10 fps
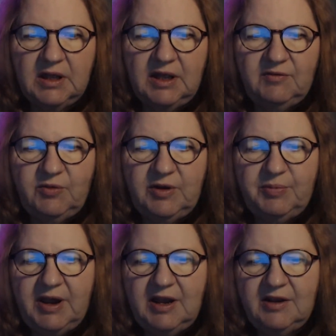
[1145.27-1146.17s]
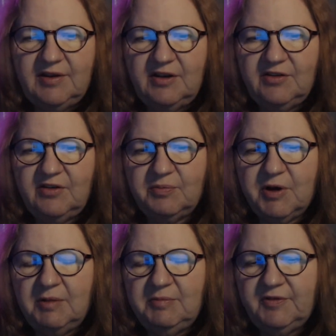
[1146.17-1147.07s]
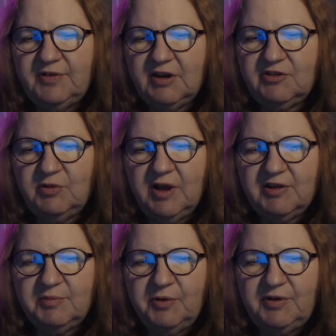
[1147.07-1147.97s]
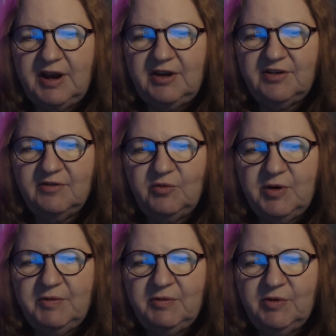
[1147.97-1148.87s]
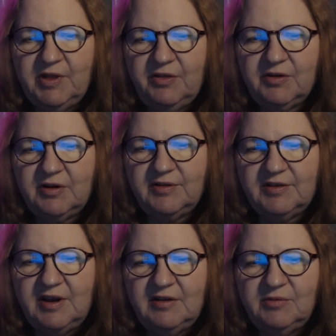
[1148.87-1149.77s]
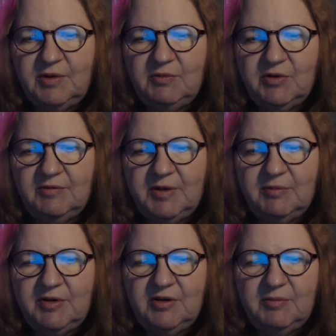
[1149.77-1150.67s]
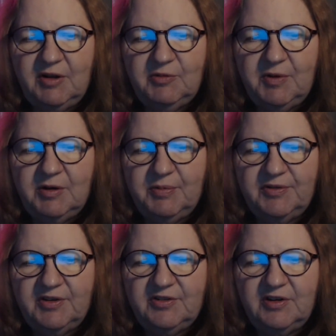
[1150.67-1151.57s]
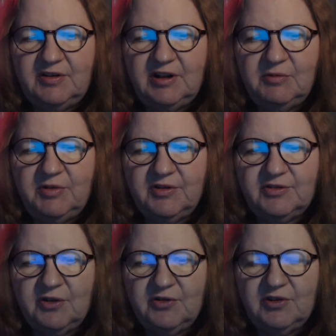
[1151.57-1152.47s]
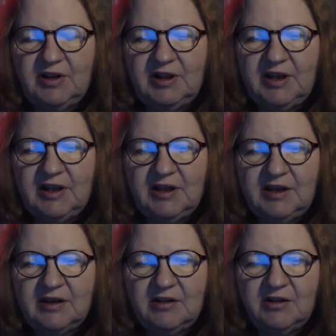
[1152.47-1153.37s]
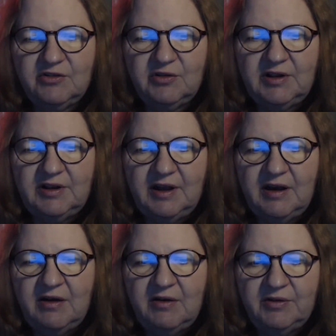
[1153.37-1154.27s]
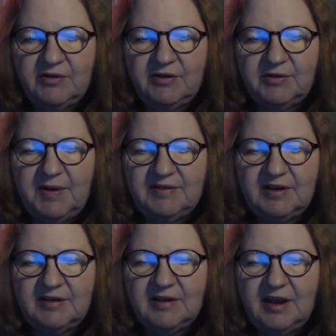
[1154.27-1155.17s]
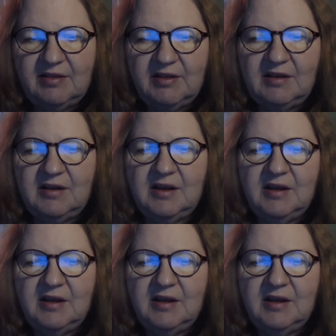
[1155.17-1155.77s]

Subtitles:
if we'd paid attention to the problem of sexual exploitation of women without their consent, we would have been in a much better position to deal with it socially, legally, and culturally now. They're just basically saying that